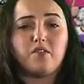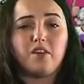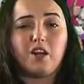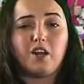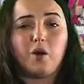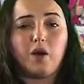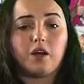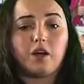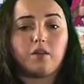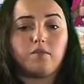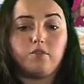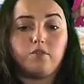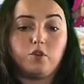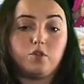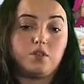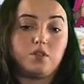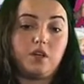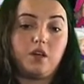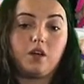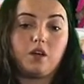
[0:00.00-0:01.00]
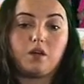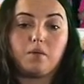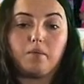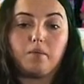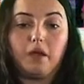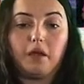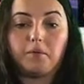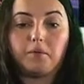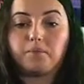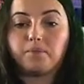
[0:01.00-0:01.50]
I know how confusing it can
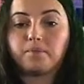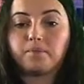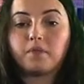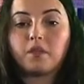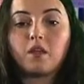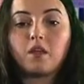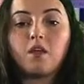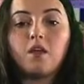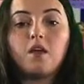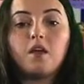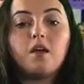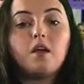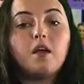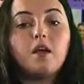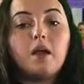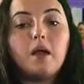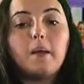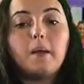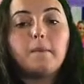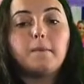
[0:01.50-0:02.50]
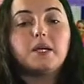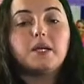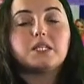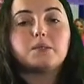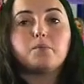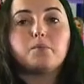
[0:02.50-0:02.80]
be. Miss